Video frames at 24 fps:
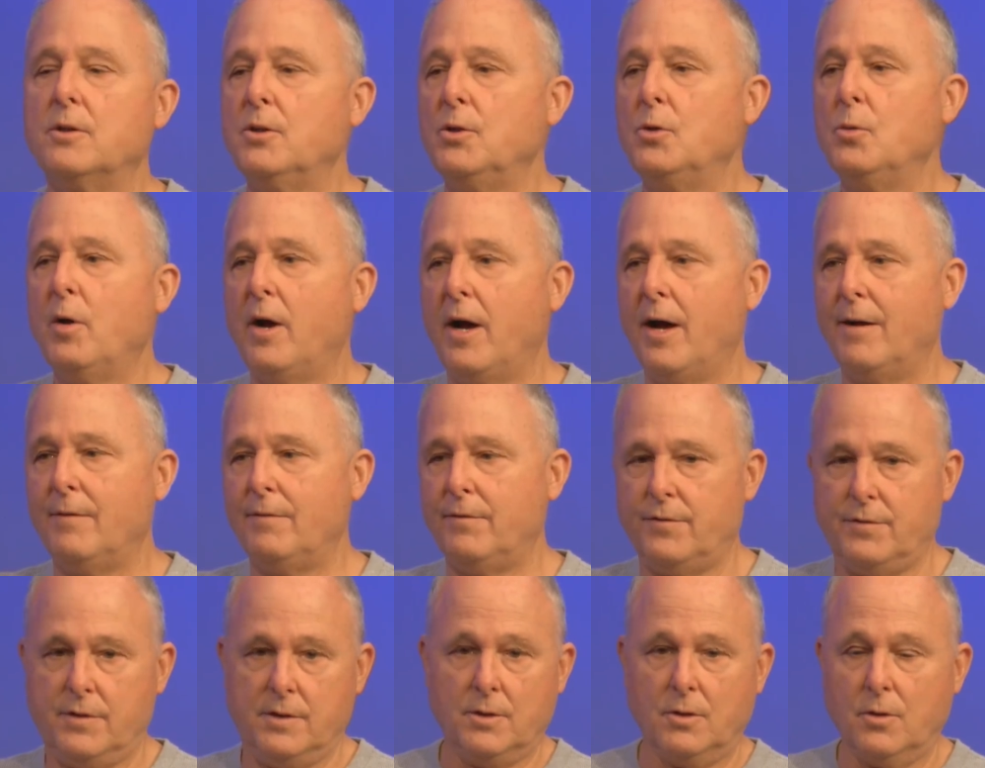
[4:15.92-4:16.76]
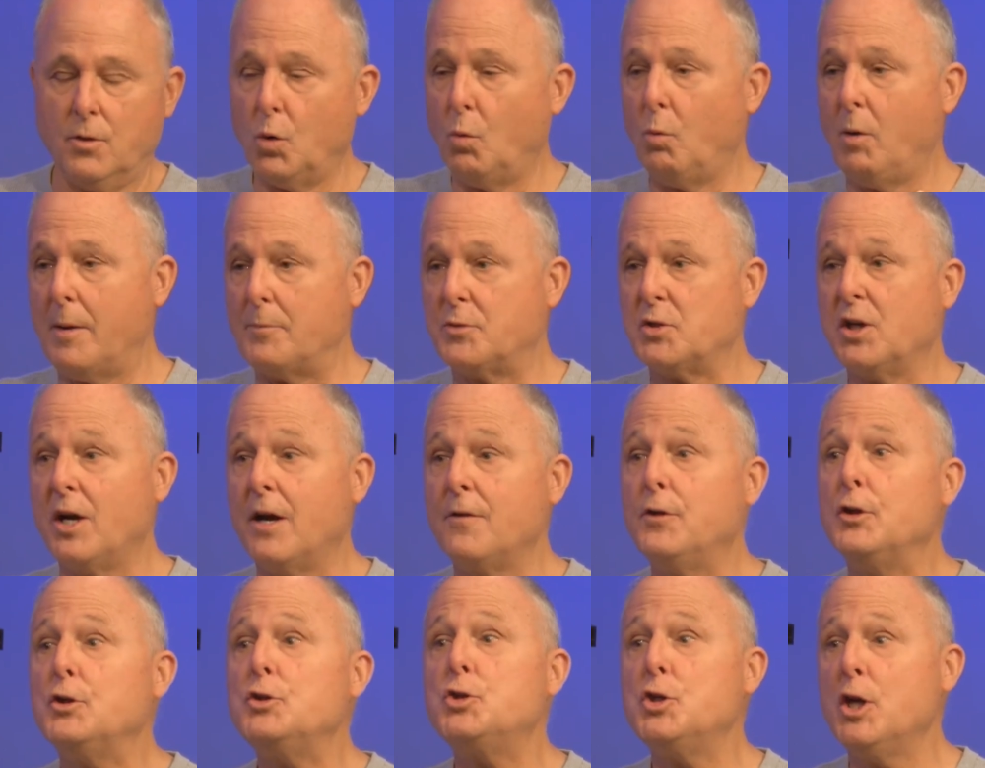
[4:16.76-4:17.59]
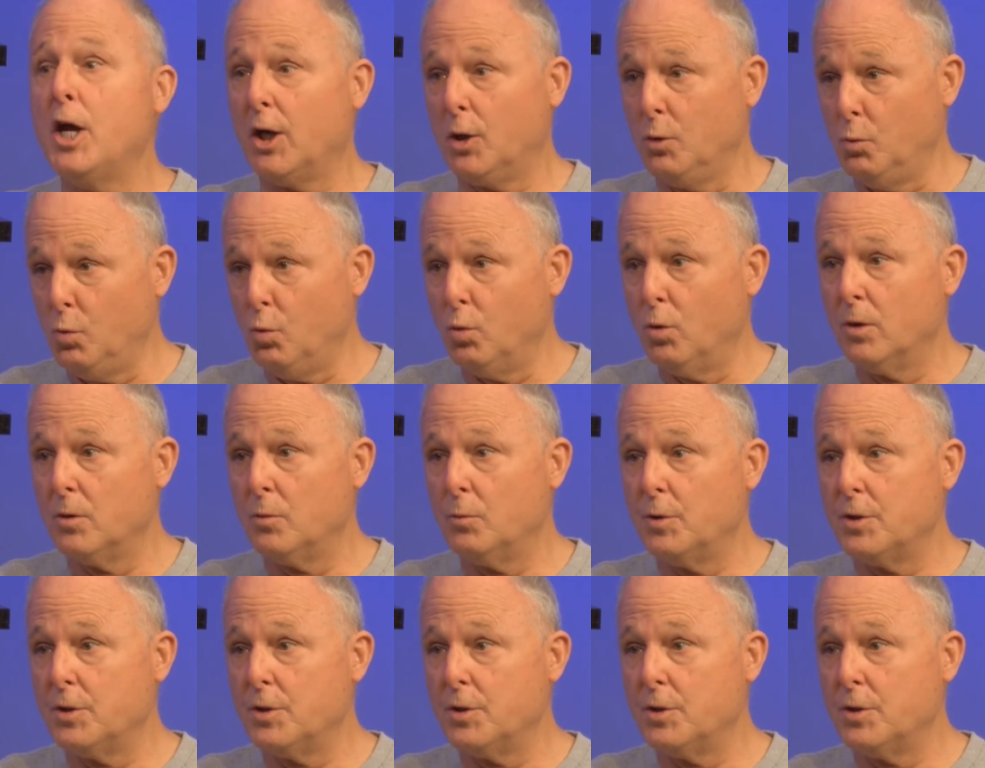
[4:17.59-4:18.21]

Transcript: you have, the website, the Jet Award,